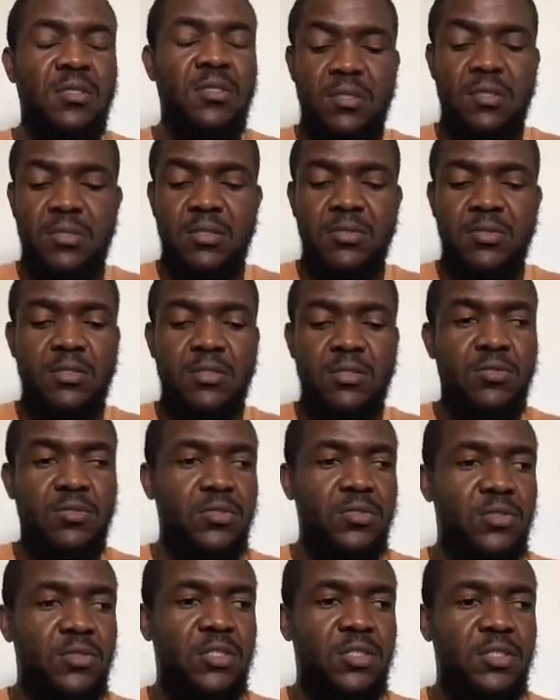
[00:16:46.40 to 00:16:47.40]
you're going
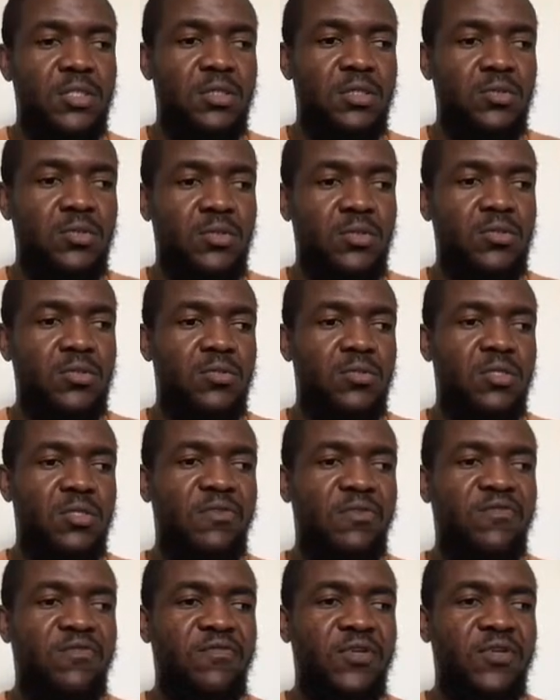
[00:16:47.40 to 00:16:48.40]
to see those
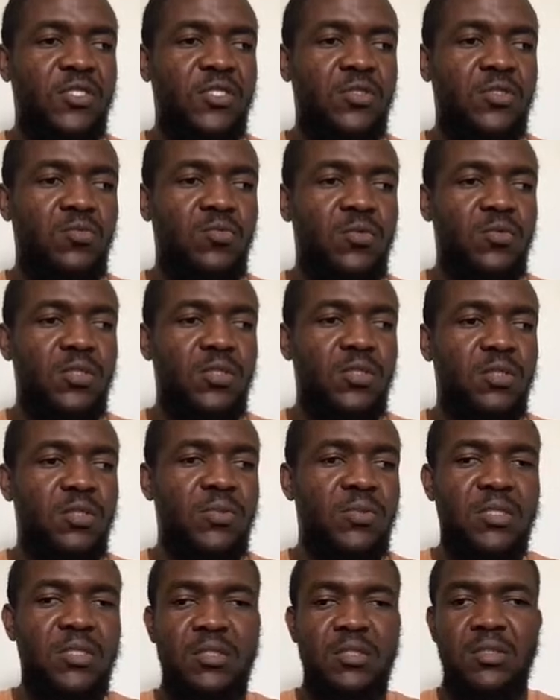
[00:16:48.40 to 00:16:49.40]
content version 1
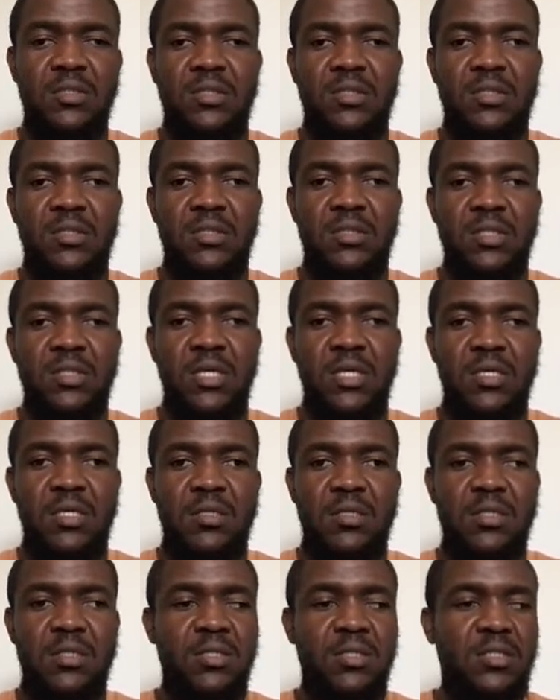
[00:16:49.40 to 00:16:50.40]
dependency, they are
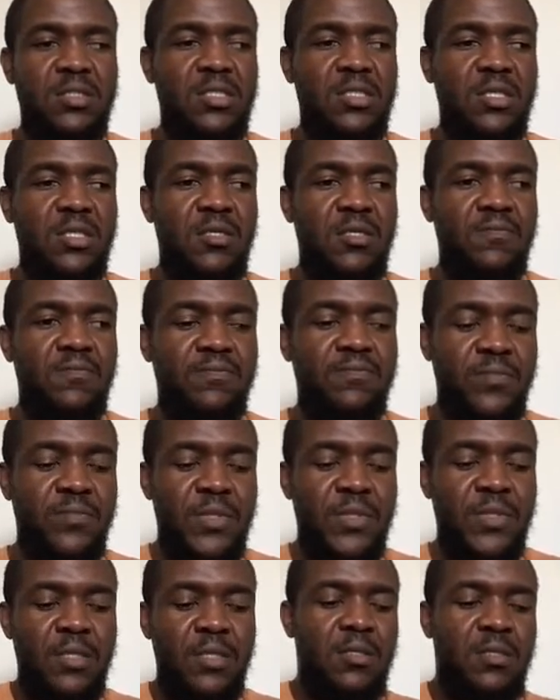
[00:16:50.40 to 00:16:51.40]
inside.
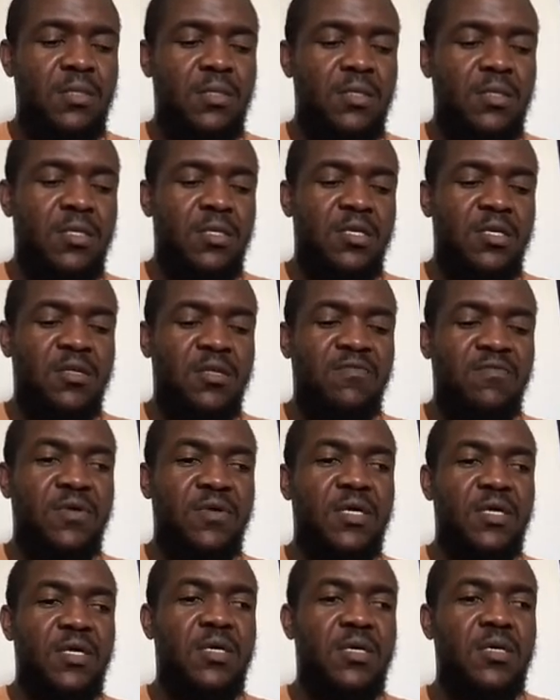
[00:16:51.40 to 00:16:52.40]
And then if I
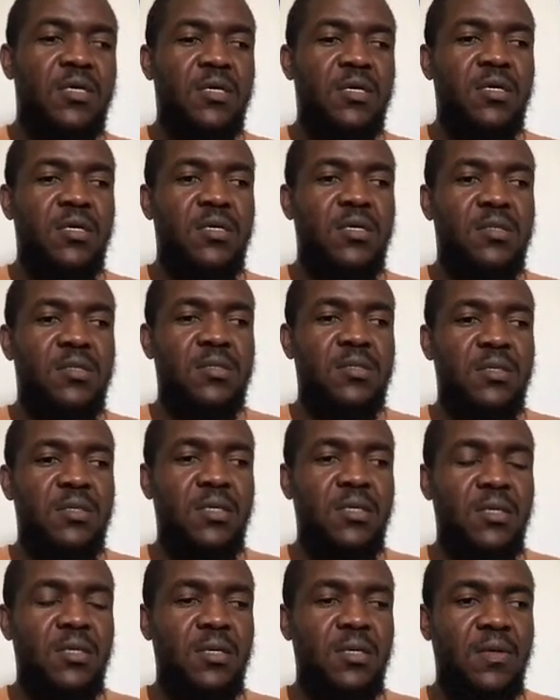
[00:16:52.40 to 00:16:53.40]
call,
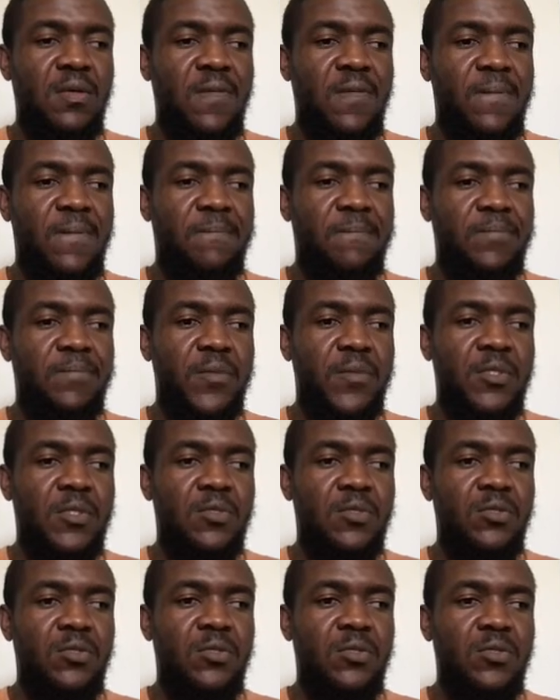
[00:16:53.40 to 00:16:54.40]

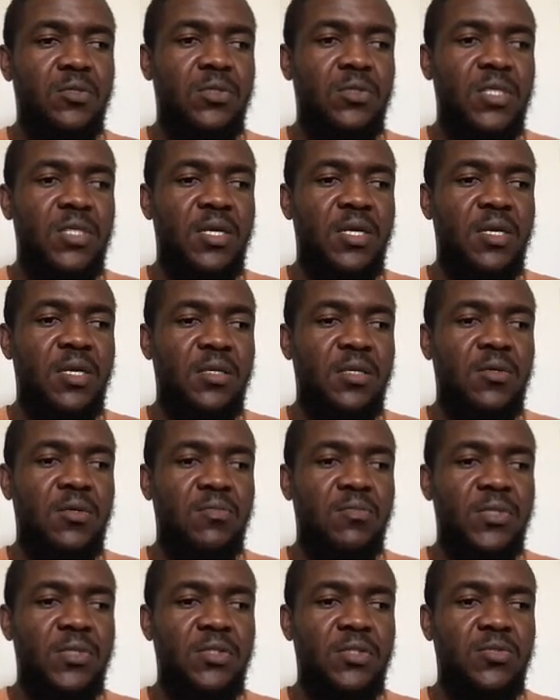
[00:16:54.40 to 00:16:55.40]
so you use the cat
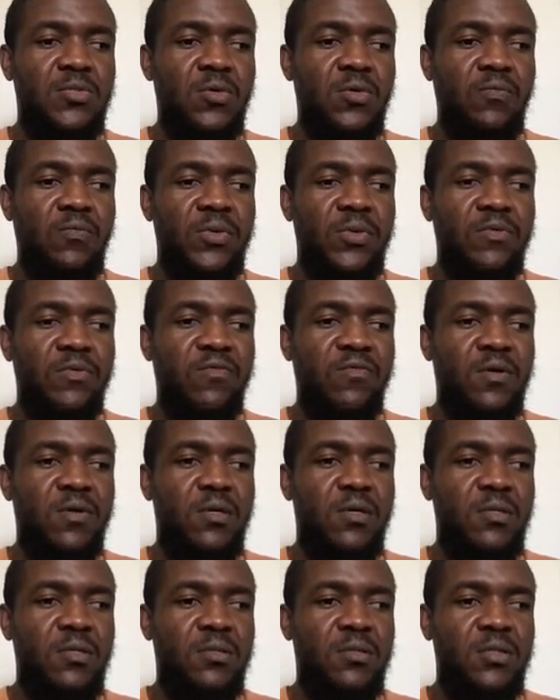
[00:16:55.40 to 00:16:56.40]
command to open the
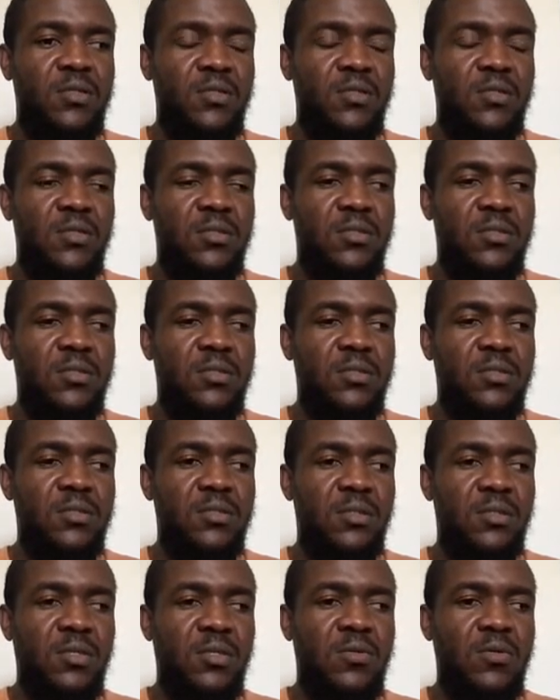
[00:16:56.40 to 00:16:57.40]
file in
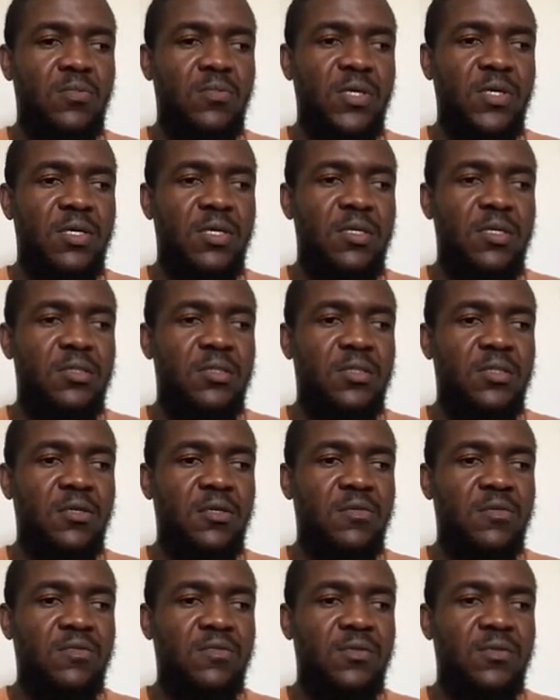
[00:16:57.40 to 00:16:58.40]
the command line
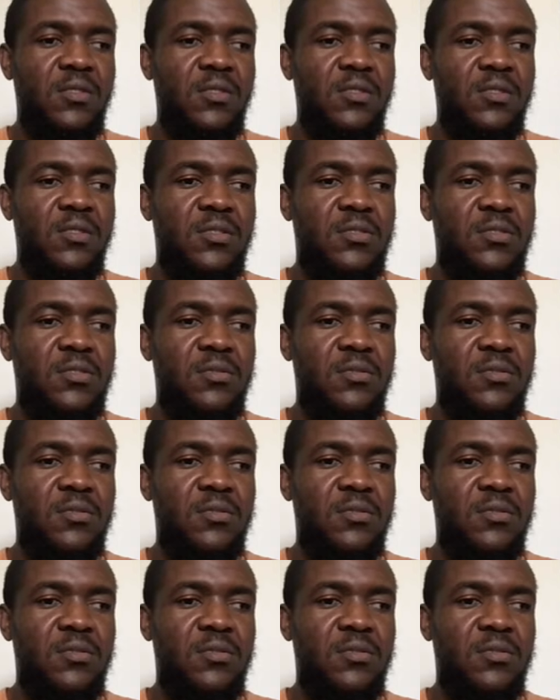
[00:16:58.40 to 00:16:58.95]
interface. So